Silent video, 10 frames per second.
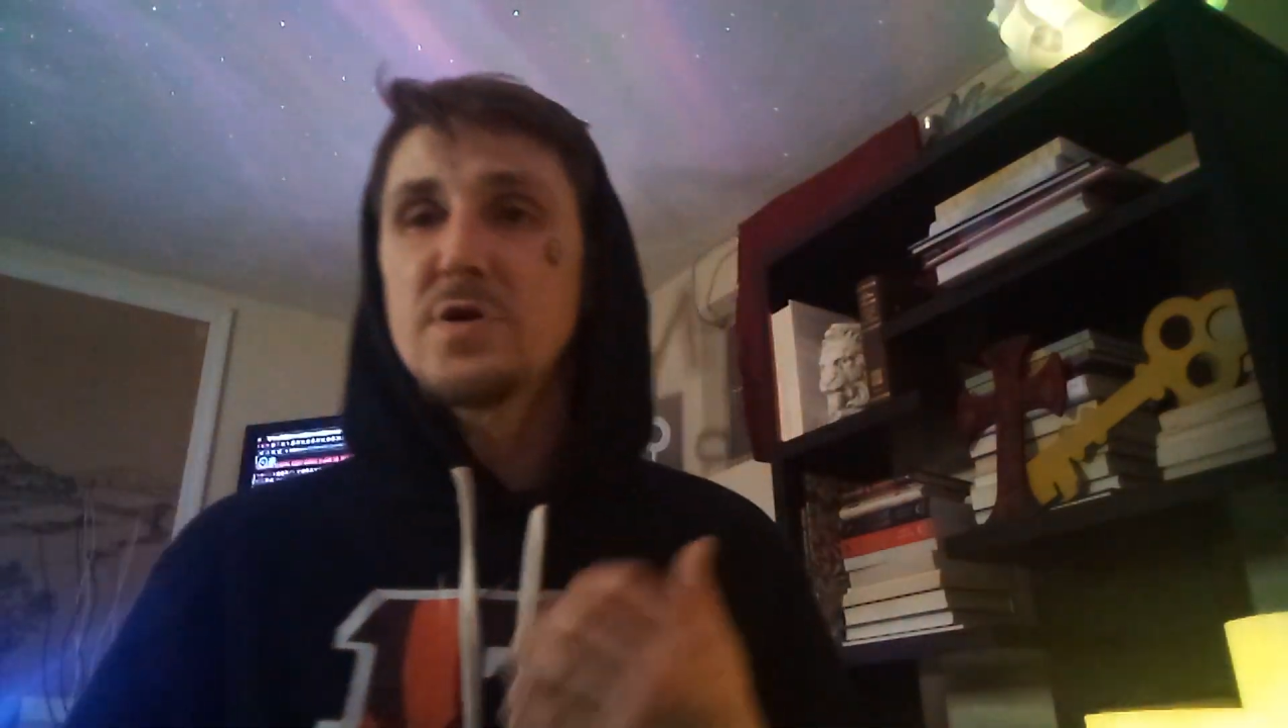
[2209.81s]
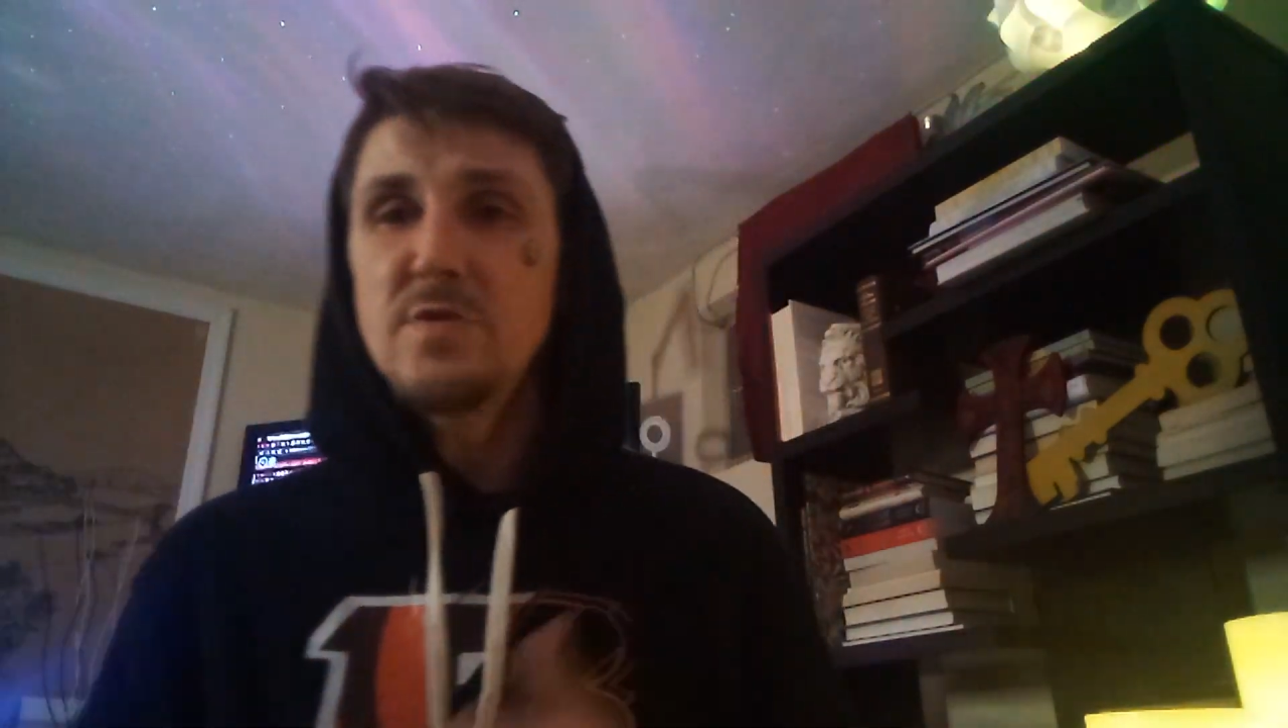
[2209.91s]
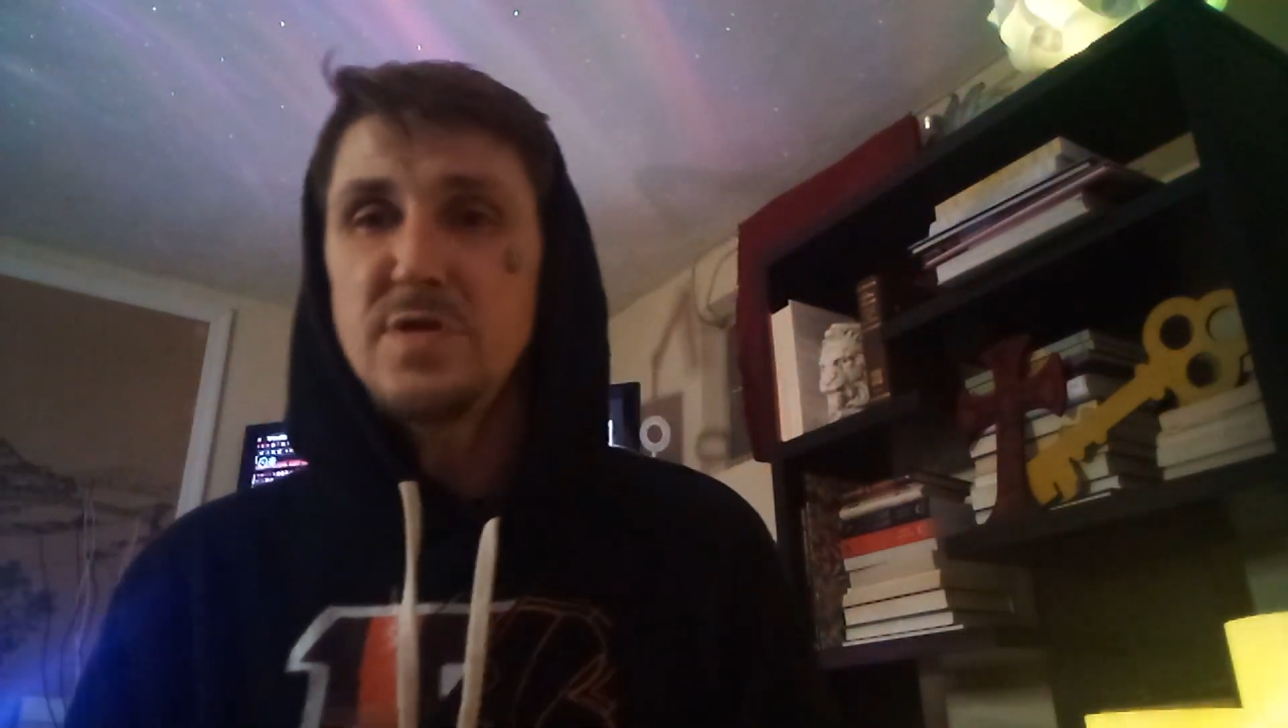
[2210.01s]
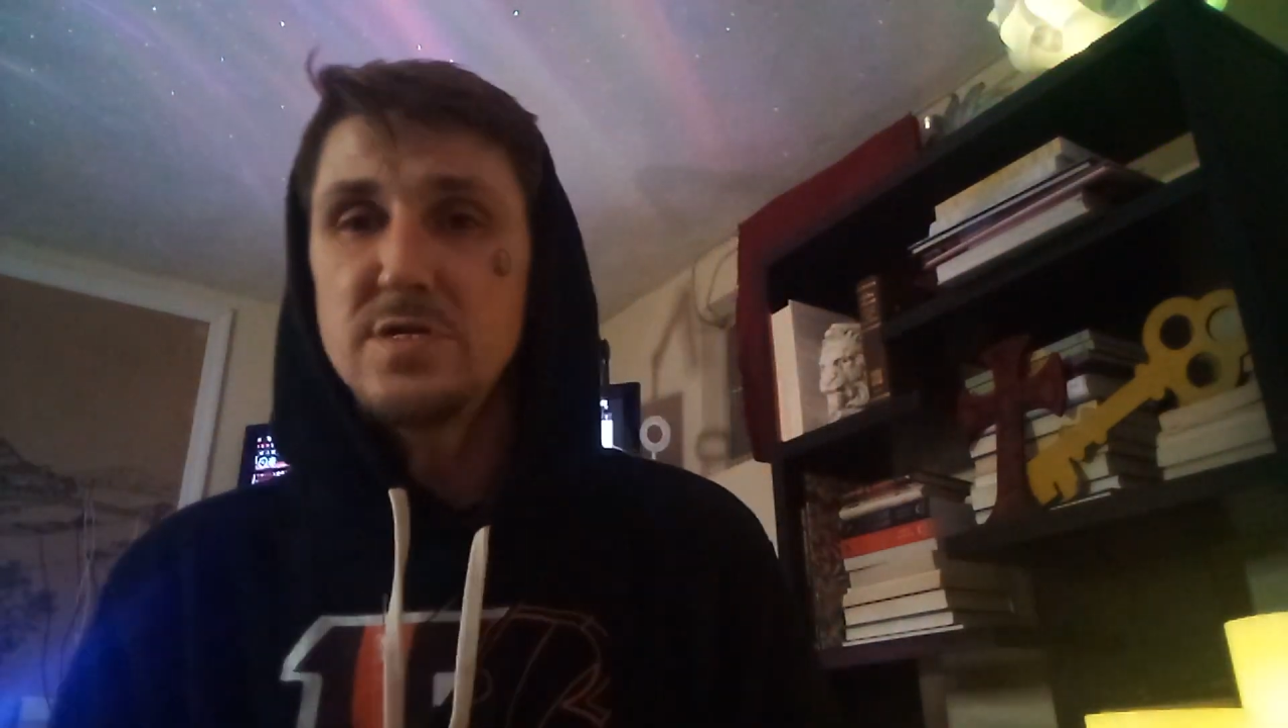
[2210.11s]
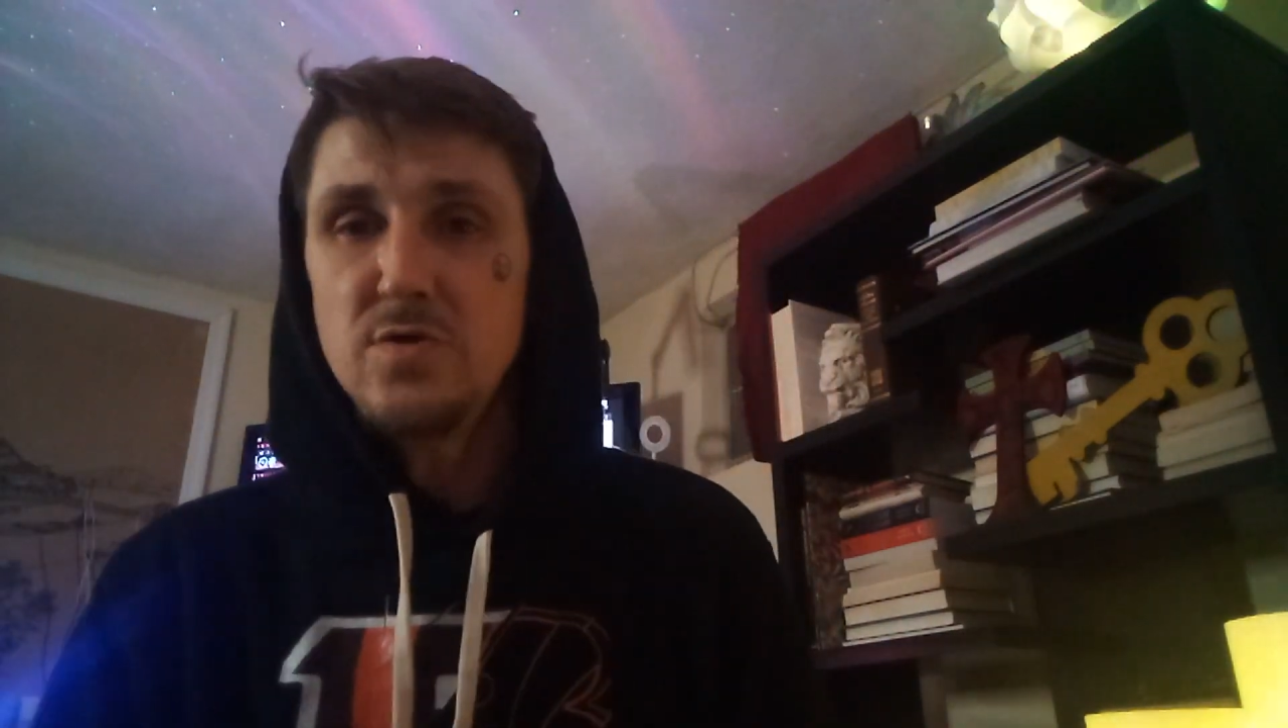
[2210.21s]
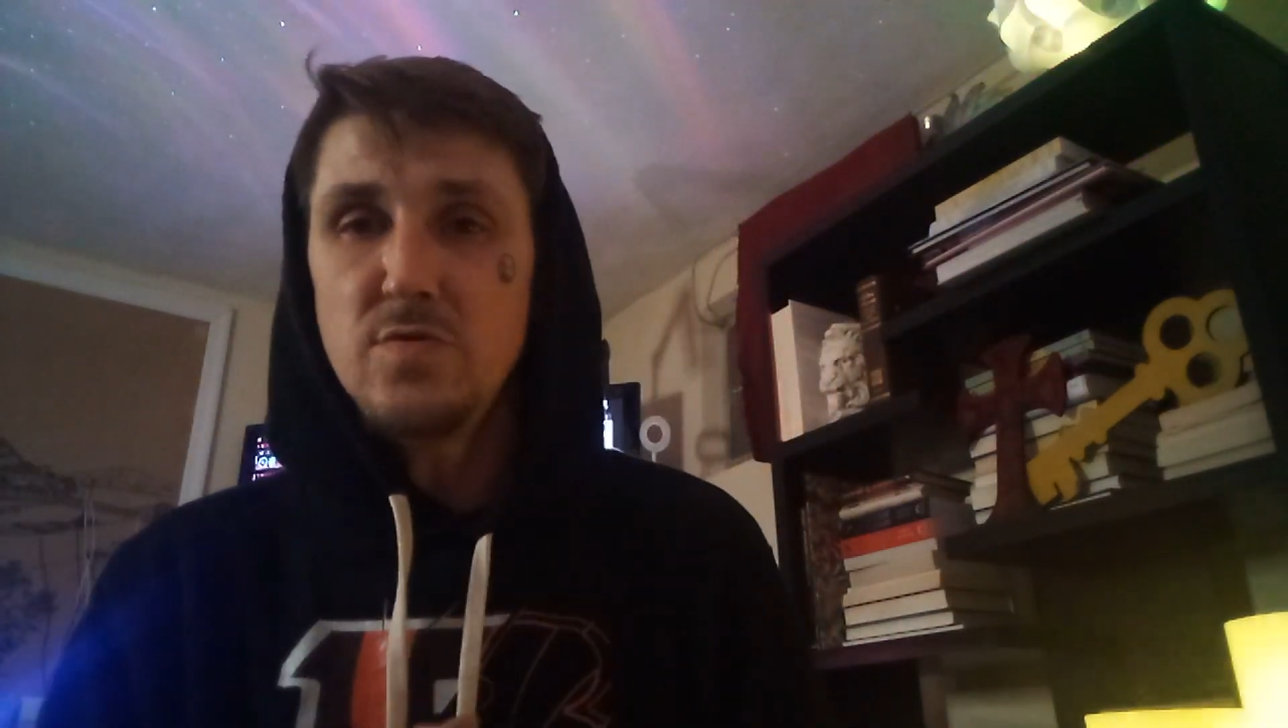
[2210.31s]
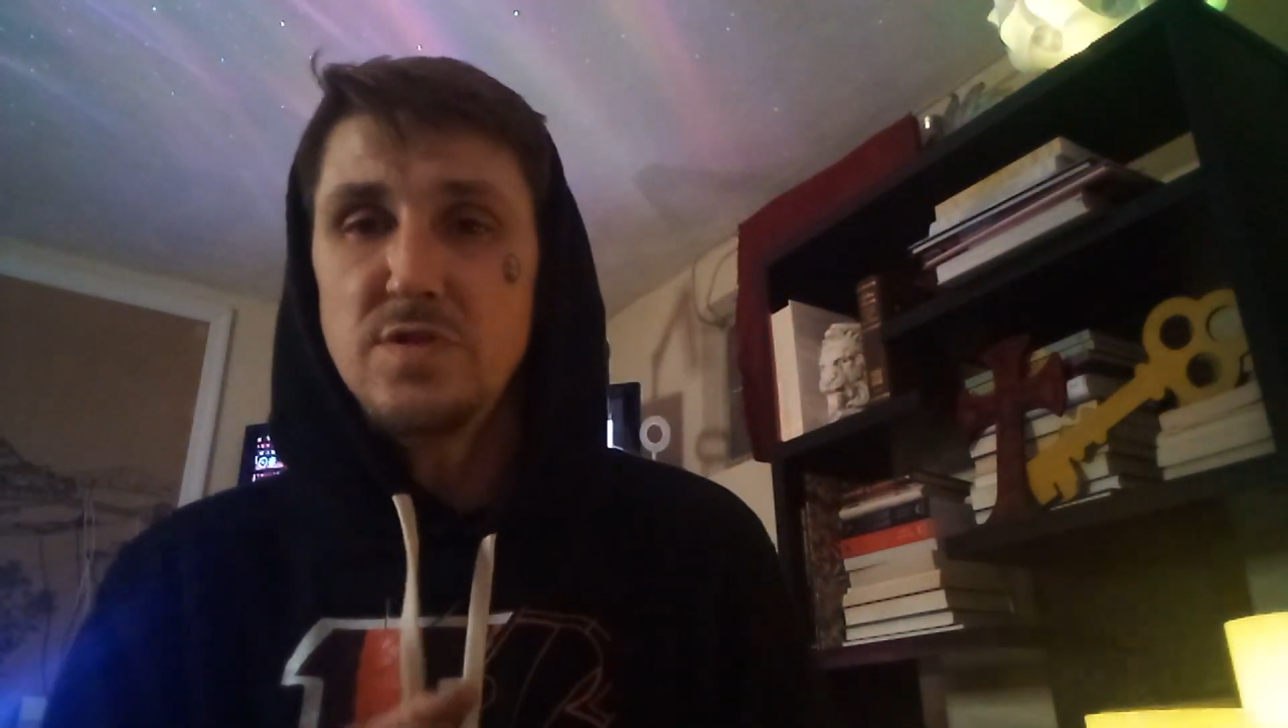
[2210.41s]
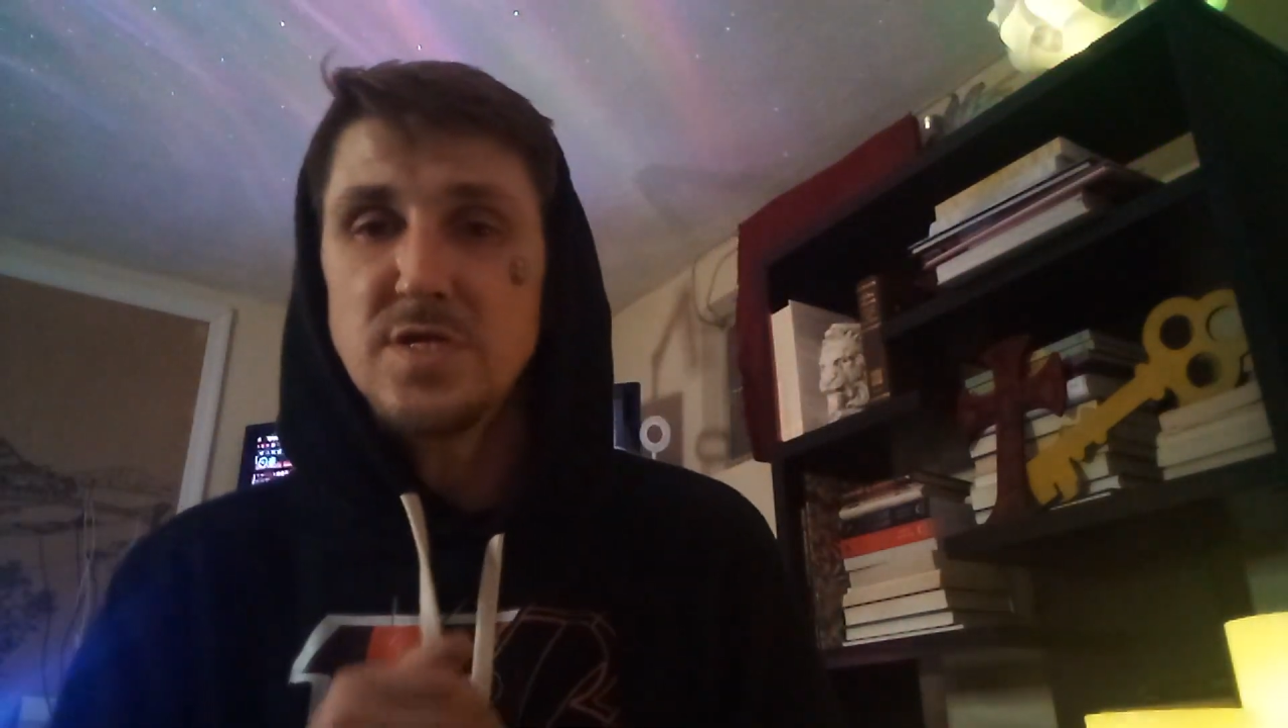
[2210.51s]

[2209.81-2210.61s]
going to be doing